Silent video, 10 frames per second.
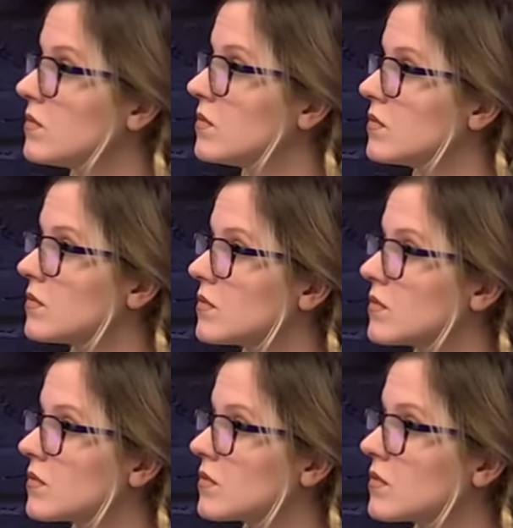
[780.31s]

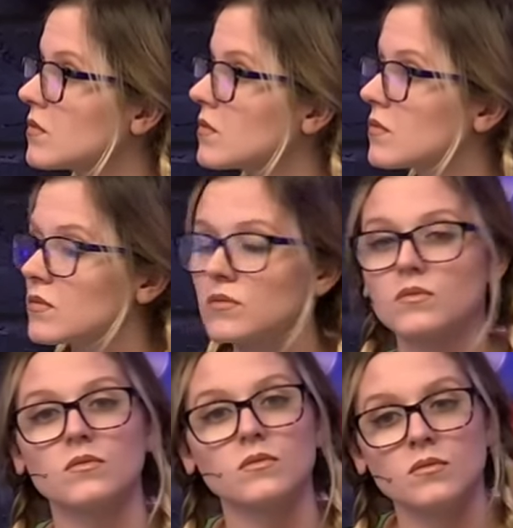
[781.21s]

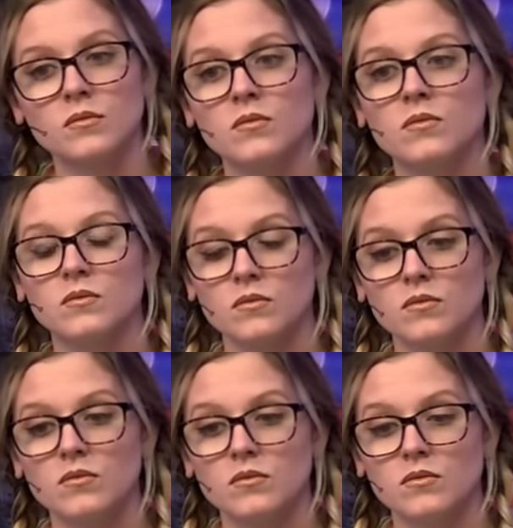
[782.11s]

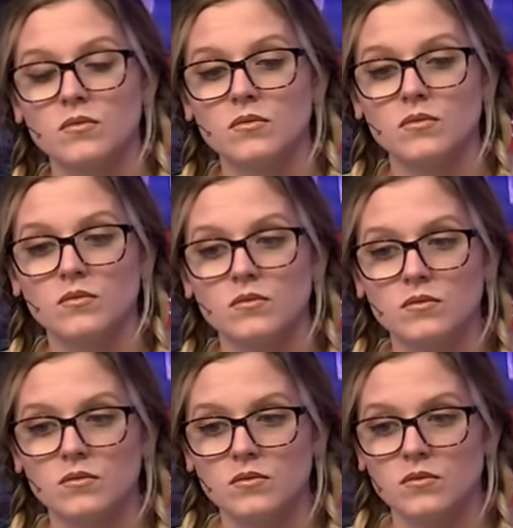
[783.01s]

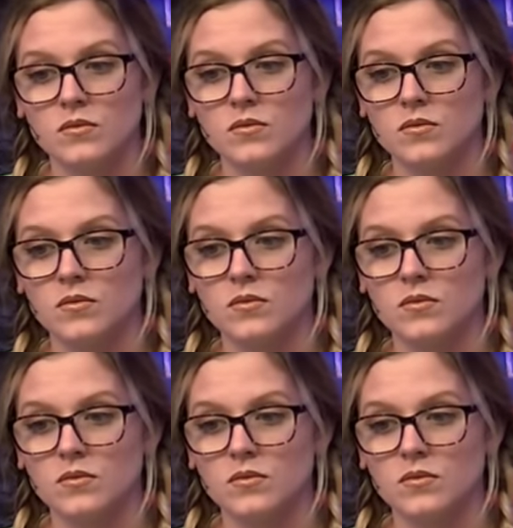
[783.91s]
[no speech]